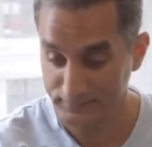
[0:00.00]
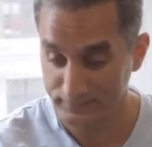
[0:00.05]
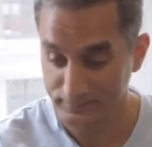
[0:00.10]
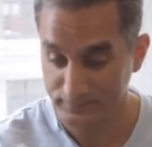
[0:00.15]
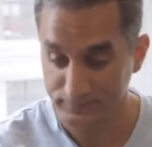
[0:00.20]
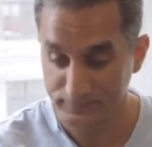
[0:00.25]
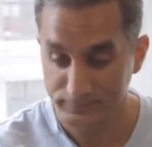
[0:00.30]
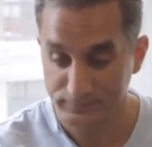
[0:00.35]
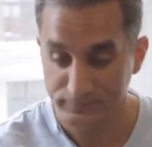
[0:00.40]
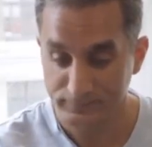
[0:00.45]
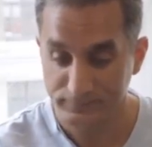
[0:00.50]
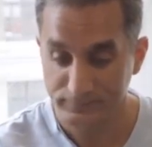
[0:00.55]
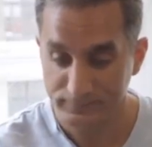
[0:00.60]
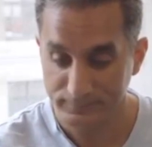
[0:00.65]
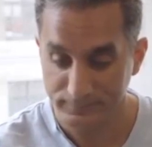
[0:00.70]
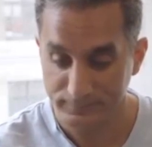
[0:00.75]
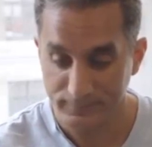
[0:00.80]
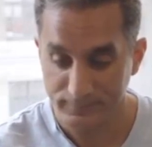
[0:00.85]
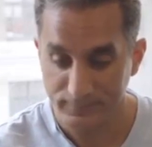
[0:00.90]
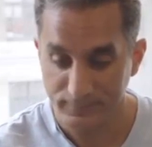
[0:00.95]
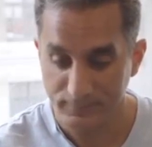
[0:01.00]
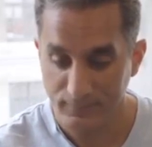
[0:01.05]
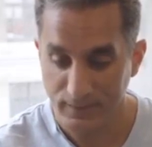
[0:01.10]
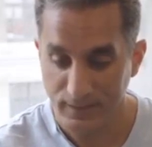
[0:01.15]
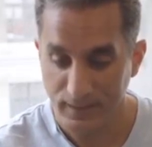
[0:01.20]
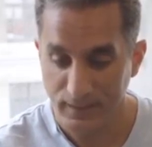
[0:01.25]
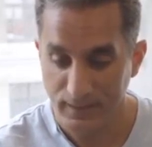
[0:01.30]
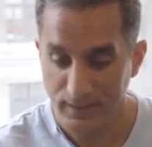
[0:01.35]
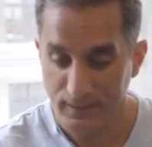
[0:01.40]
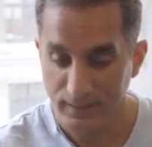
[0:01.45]

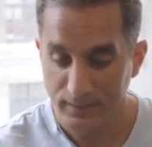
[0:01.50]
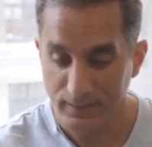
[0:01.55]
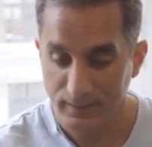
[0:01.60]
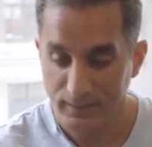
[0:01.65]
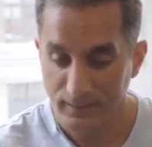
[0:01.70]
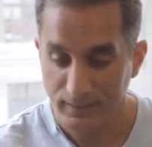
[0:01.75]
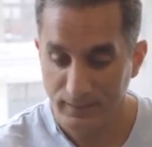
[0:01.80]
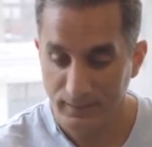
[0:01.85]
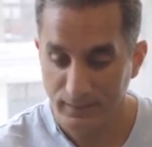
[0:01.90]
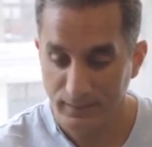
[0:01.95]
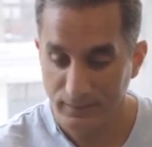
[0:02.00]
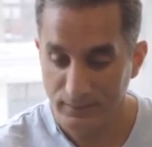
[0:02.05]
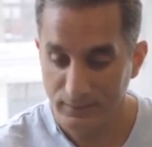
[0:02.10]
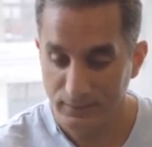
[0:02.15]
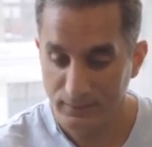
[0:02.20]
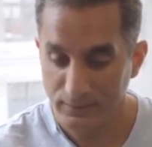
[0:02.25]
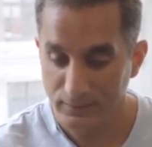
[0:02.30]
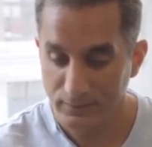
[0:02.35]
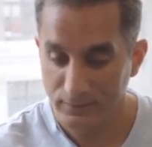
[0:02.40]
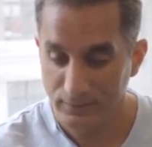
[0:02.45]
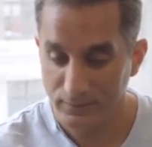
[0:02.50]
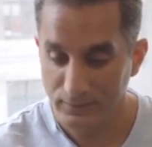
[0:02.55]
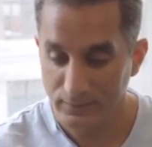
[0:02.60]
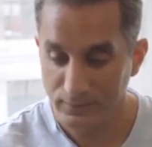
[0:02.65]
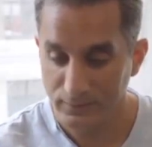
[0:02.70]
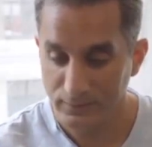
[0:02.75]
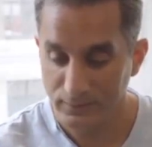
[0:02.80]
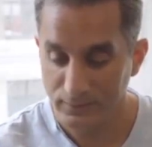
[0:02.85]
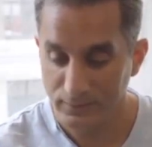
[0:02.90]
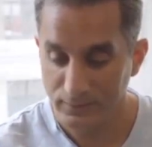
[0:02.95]

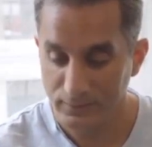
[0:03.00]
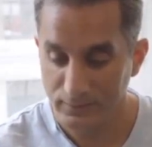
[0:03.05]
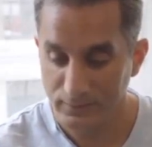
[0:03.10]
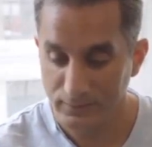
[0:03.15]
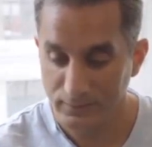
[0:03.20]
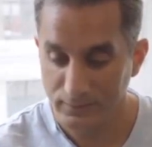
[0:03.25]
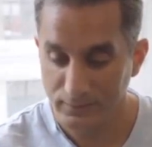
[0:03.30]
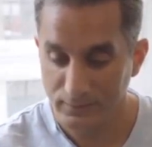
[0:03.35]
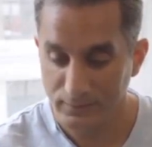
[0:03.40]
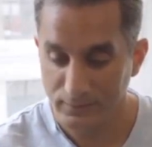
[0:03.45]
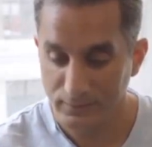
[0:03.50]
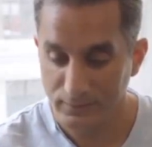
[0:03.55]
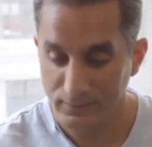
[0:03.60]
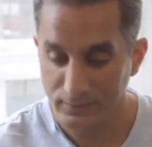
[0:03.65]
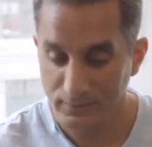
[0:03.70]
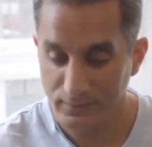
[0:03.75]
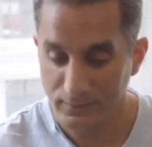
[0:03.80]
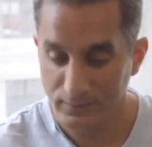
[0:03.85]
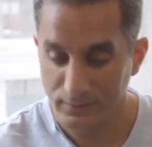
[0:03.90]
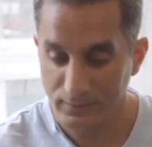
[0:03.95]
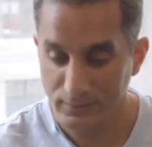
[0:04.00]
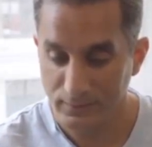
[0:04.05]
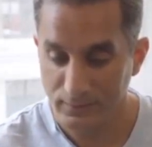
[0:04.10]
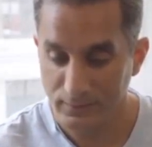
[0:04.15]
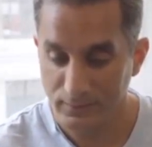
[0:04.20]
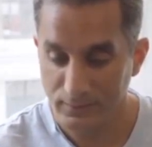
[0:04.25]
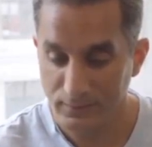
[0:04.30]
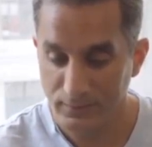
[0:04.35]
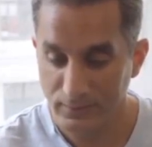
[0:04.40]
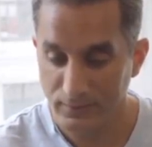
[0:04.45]

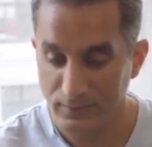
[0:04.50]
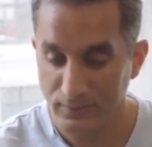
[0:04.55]
[no speech]